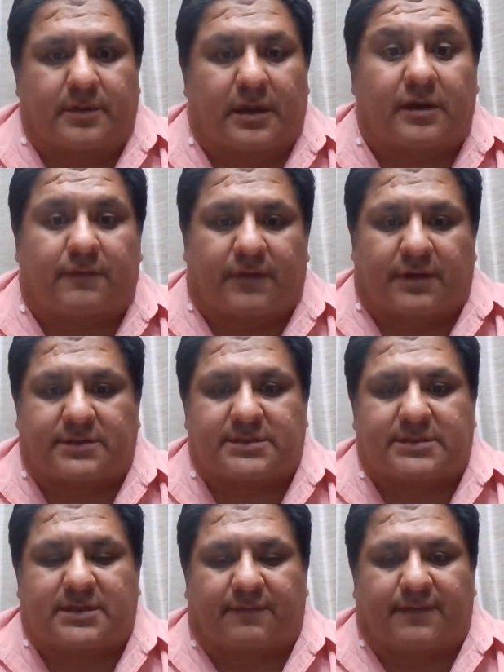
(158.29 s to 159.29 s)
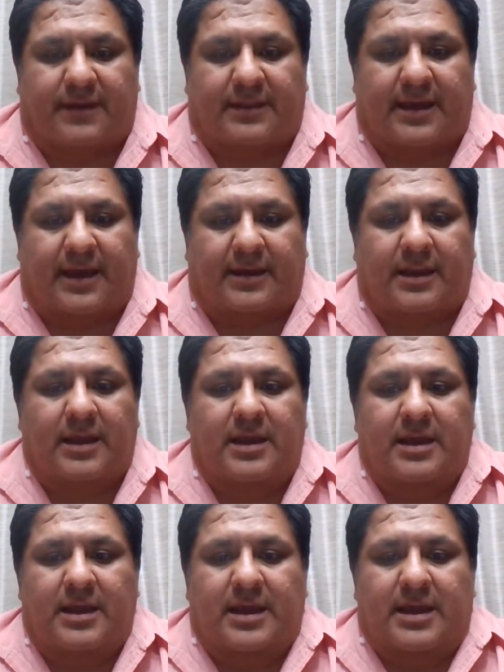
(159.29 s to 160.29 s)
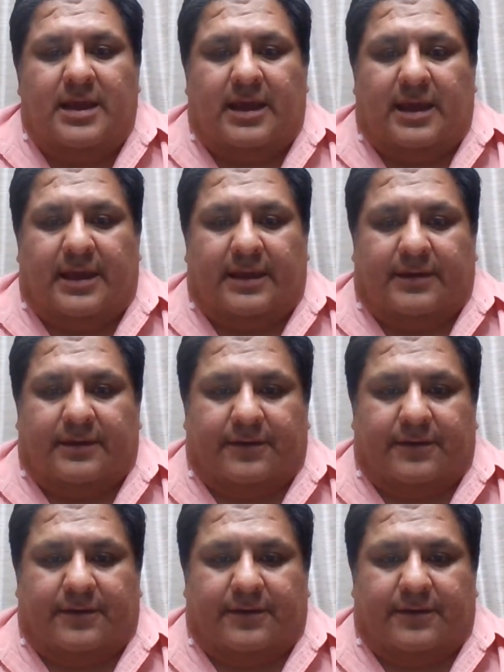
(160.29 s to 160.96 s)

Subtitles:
interviews and stuff like that. And